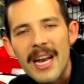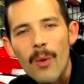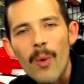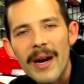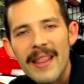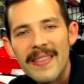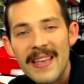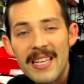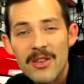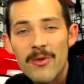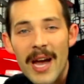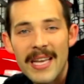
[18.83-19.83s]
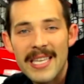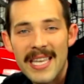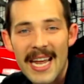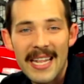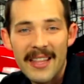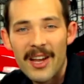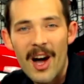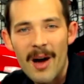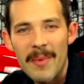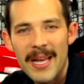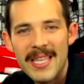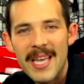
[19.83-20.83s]
Now one of the things you guys said in the
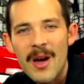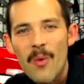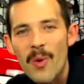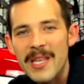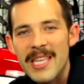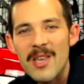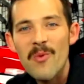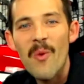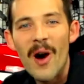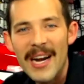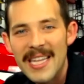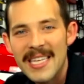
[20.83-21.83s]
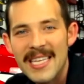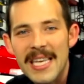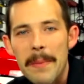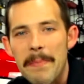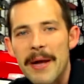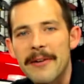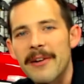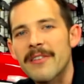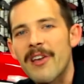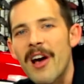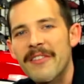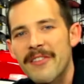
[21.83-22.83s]
comments was that you wanted to see a better
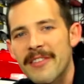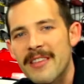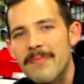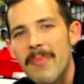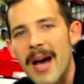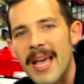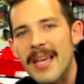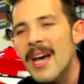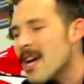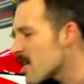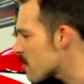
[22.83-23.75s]
exhaust on this bike.